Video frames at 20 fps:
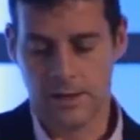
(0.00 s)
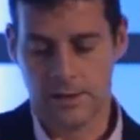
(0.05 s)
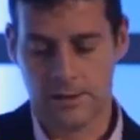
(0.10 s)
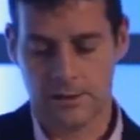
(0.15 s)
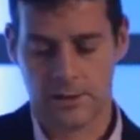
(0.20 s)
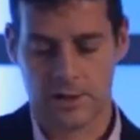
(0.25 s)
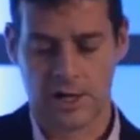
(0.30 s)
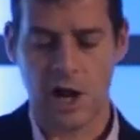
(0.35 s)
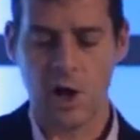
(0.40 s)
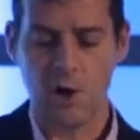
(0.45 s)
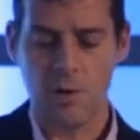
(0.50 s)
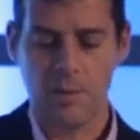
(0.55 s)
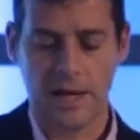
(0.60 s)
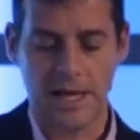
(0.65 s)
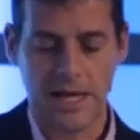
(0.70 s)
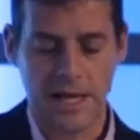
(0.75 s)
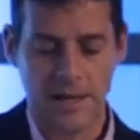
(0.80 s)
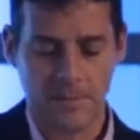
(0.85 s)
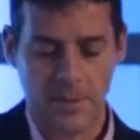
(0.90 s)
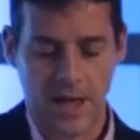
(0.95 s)
Now,
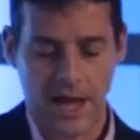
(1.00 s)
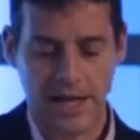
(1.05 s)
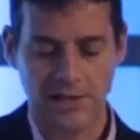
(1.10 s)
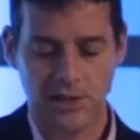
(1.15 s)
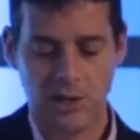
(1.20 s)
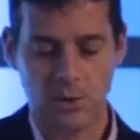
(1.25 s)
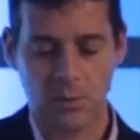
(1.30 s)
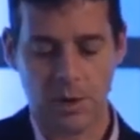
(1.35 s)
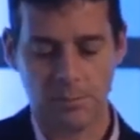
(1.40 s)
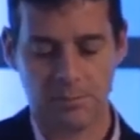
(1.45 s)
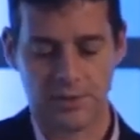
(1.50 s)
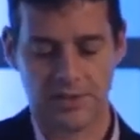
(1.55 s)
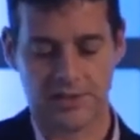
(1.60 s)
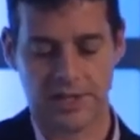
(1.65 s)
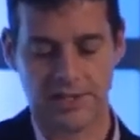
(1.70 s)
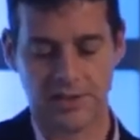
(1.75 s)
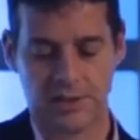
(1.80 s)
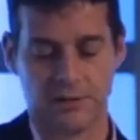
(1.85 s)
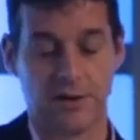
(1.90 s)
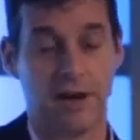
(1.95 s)
globally,
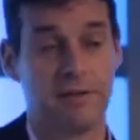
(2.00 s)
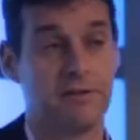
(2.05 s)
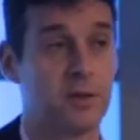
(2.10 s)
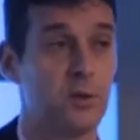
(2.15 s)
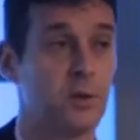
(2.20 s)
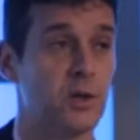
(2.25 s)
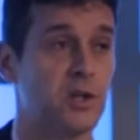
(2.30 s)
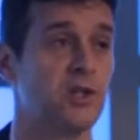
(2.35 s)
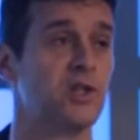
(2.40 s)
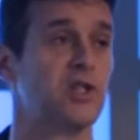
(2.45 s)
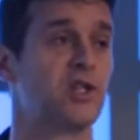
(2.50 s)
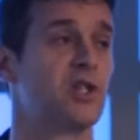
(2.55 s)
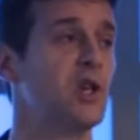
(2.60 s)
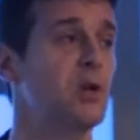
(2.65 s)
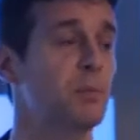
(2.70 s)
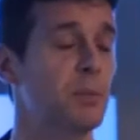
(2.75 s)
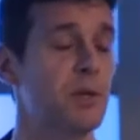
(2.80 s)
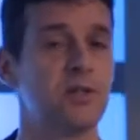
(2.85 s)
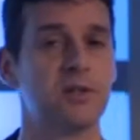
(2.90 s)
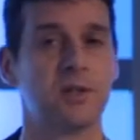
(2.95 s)
81% of affluent
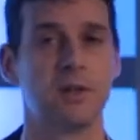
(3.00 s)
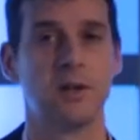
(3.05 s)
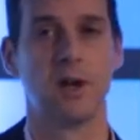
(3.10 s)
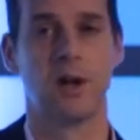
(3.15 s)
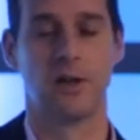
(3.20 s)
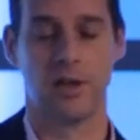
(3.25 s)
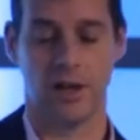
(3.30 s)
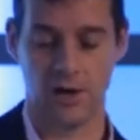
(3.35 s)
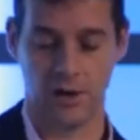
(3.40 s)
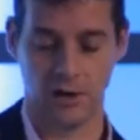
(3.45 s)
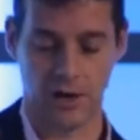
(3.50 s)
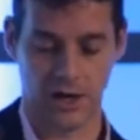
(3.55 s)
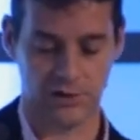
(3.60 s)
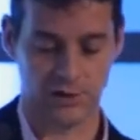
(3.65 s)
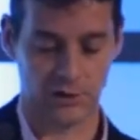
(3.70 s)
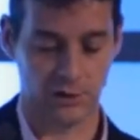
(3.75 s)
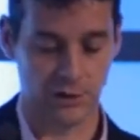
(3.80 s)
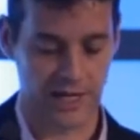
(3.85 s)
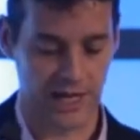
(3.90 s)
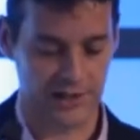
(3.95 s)
consumers, although I
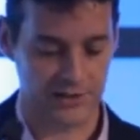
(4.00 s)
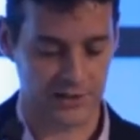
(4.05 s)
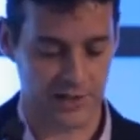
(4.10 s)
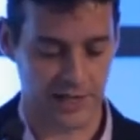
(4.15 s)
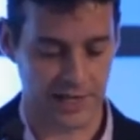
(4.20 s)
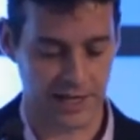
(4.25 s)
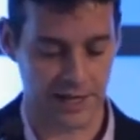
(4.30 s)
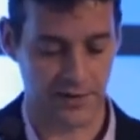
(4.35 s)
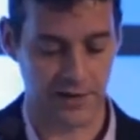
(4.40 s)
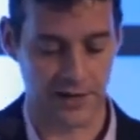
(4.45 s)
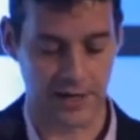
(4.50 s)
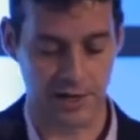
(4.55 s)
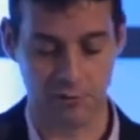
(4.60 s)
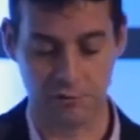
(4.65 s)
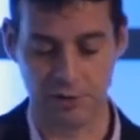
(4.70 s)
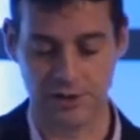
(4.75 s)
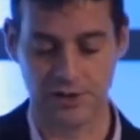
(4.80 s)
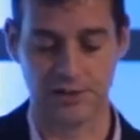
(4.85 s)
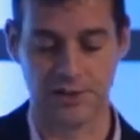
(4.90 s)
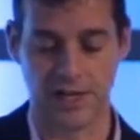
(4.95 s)
saw yesterday that it had
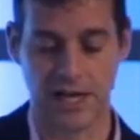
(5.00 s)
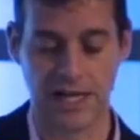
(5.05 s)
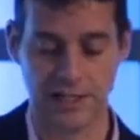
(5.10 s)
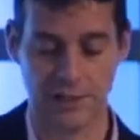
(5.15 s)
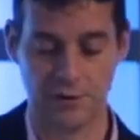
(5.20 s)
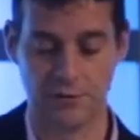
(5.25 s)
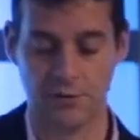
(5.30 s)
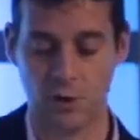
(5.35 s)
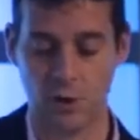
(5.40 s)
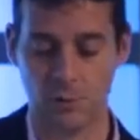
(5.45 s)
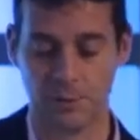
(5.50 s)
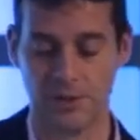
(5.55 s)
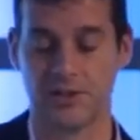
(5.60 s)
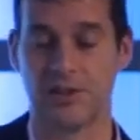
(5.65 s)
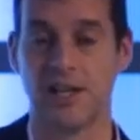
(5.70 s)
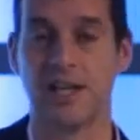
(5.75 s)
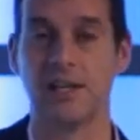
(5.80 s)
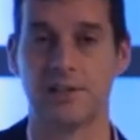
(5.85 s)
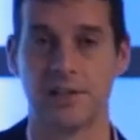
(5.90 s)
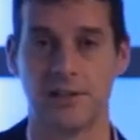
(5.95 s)
risen to
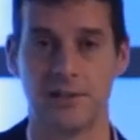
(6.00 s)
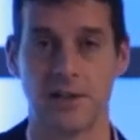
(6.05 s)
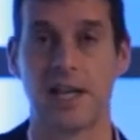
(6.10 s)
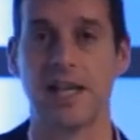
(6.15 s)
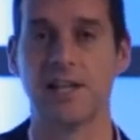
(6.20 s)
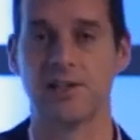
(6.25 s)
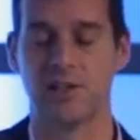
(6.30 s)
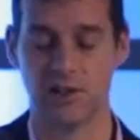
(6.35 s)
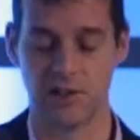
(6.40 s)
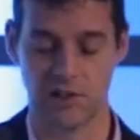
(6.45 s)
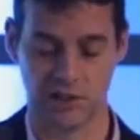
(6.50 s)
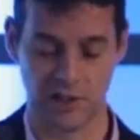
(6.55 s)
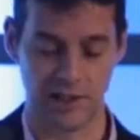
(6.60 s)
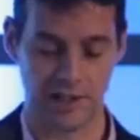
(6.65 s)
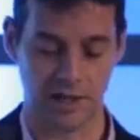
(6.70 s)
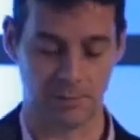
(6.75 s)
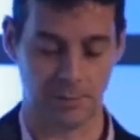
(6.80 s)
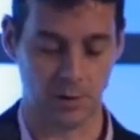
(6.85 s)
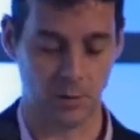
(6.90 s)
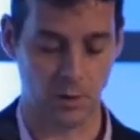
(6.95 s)
84% in the latest
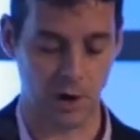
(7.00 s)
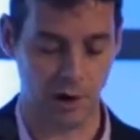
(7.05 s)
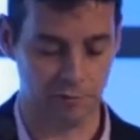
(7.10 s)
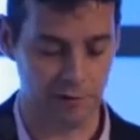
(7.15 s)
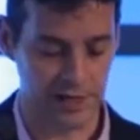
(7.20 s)
GWI